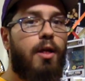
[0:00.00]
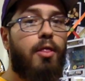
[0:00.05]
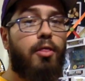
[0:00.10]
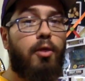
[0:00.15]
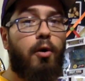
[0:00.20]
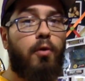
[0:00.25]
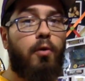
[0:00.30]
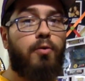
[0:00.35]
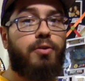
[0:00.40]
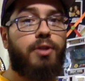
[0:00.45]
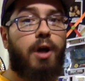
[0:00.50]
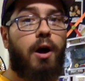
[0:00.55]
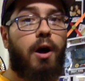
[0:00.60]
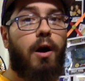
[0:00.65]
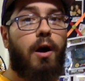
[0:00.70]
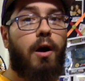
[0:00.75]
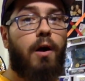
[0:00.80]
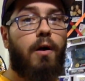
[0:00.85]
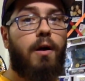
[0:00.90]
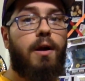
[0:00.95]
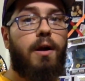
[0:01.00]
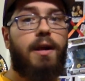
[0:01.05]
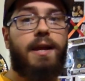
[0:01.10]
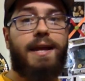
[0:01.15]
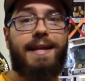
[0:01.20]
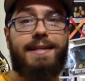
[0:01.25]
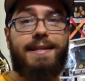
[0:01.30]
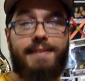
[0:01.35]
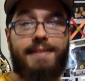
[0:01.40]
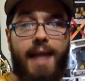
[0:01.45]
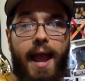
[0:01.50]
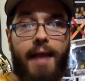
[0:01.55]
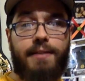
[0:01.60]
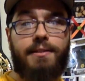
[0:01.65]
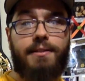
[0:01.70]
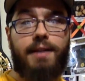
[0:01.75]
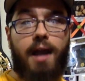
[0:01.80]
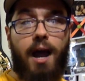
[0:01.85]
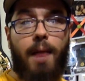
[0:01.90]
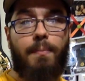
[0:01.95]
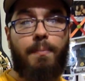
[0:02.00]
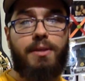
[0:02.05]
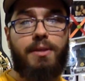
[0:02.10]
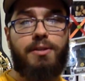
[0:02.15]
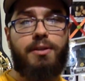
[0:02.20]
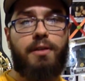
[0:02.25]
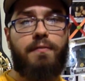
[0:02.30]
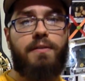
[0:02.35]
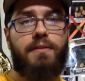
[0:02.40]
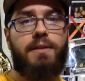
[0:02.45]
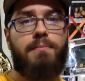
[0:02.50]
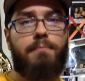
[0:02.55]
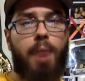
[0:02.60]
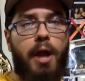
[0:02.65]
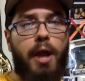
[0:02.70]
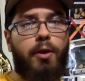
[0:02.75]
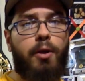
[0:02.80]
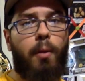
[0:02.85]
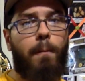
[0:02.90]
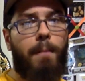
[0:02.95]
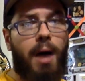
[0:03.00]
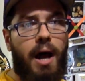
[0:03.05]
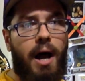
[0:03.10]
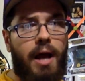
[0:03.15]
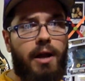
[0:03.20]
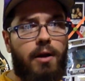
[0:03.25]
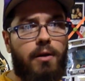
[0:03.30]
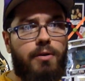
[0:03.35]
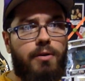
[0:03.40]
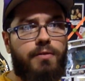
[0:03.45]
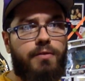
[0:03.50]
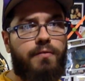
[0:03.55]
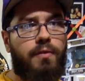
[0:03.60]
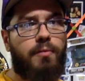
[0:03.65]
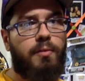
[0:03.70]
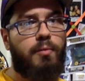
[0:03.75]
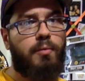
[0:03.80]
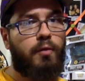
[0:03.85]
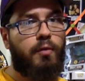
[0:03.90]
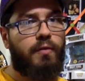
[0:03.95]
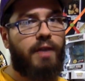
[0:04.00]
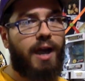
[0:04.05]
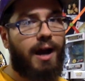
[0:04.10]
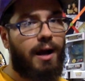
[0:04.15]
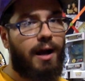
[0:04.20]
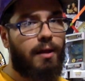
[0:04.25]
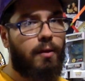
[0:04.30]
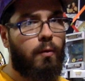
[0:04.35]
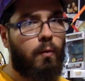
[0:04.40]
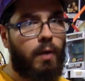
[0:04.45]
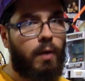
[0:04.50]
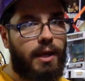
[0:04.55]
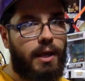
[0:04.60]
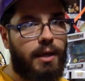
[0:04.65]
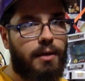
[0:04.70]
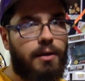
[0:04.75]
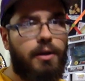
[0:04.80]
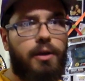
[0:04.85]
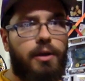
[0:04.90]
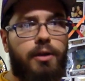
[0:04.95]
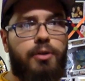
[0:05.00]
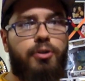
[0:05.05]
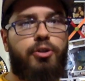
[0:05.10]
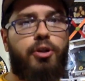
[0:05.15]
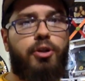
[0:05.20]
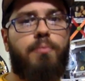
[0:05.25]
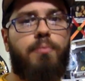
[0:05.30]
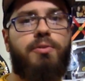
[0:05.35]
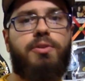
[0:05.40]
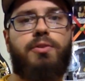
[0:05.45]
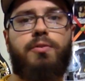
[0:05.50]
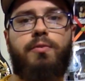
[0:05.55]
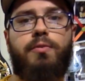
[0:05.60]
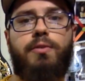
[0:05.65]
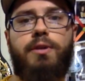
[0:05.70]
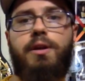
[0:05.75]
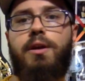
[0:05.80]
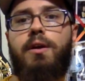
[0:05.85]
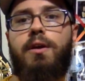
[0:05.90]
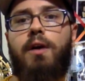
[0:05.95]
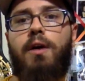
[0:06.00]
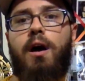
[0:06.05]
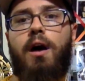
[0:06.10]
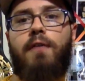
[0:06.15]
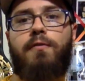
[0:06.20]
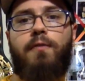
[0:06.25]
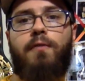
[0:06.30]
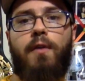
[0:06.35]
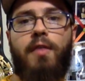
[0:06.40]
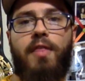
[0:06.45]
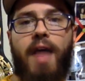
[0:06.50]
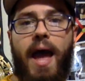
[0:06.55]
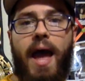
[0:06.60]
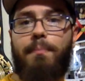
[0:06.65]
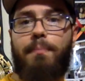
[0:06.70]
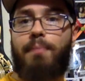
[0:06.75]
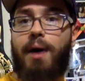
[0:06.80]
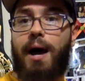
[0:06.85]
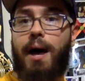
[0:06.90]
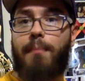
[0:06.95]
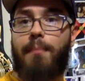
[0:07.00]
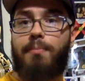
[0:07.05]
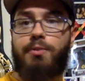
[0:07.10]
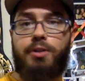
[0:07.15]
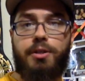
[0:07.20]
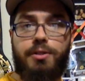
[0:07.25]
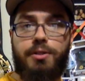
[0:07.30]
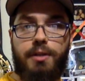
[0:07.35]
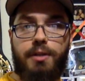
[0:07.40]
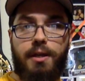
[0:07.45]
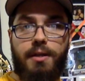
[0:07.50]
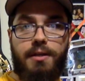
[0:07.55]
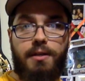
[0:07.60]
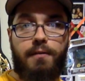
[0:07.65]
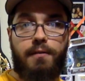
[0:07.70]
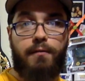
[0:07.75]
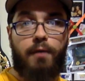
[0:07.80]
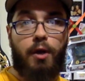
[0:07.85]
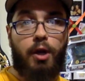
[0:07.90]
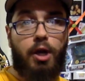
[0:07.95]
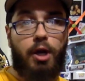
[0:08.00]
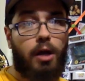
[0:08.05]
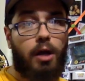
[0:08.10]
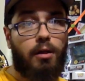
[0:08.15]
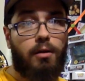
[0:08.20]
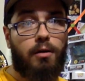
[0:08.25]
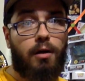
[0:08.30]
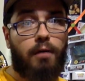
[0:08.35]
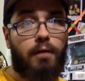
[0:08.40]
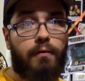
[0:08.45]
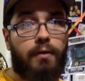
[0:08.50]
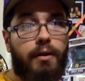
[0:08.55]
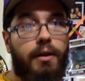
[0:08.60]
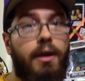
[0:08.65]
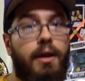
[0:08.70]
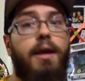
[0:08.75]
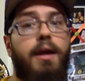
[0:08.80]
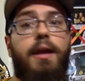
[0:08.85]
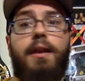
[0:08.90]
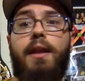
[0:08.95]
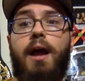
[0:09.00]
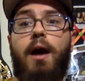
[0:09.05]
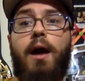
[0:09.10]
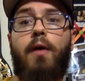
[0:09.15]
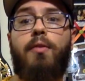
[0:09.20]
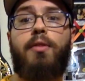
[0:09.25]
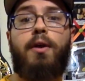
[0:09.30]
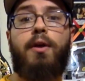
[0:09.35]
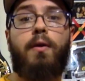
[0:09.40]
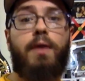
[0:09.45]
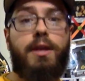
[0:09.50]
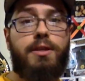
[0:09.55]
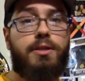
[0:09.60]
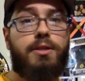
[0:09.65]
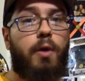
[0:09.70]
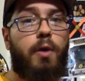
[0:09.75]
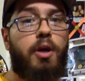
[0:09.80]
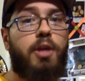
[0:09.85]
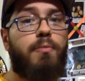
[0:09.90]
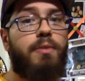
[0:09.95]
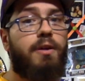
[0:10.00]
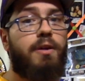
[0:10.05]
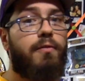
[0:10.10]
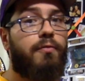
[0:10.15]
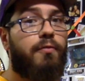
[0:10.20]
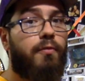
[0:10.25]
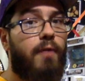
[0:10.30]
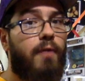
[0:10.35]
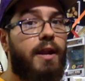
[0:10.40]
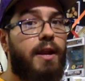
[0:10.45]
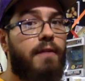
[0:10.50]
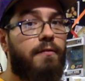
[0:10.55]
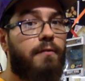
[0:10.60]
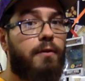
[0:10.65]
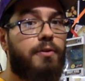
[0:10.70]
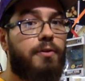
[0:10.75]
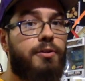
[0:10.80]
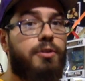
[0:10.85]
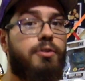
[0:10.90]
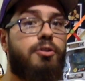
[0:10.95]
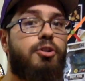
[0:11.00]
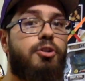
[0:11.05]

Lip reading: Those are exact copies of the Michael Myers from the movie Halloween jumpsuit for that pop, just a different color of it. Now, there is going to be a Freddy vs.